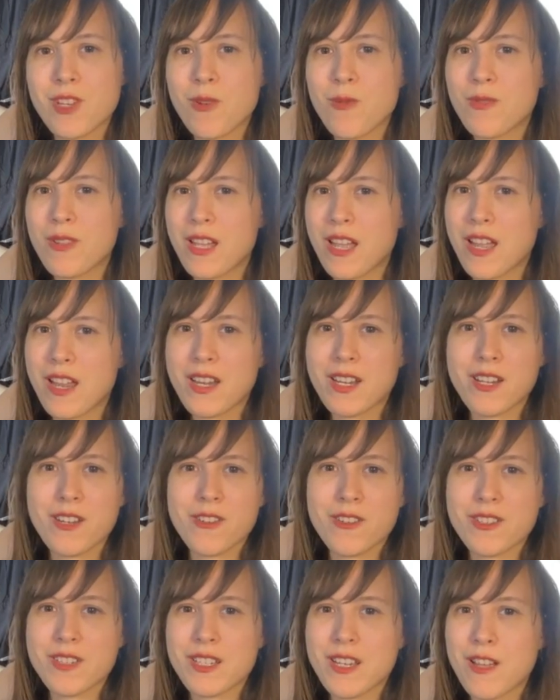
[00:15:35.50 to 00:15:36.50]
Don't lie to
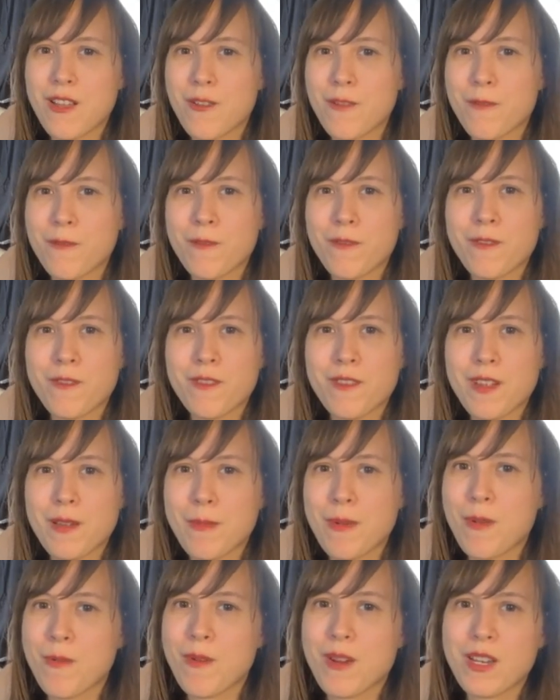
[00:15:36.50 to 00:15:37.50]
yourself
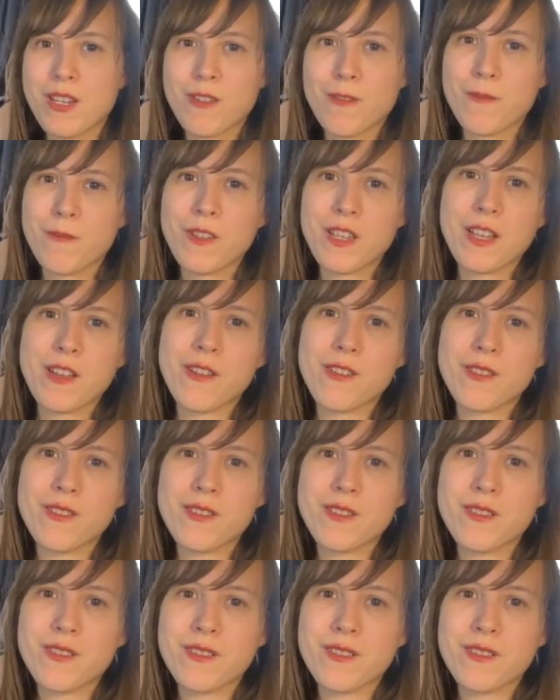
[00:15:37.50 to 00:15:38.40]
about what you feel.